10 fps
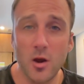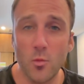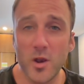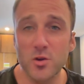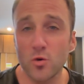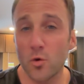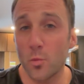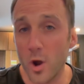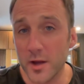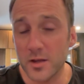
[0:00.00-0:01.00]
when you're
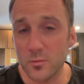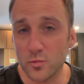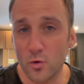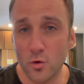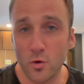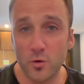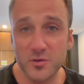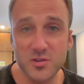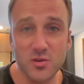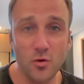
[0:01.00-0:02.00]
working
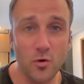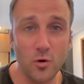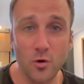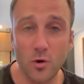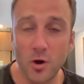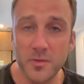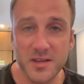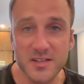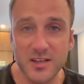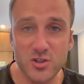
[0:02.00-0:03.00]
abroad or on
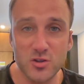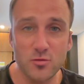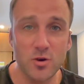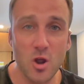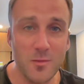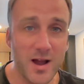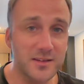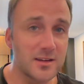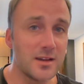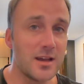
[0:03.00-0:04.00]
this digital nomad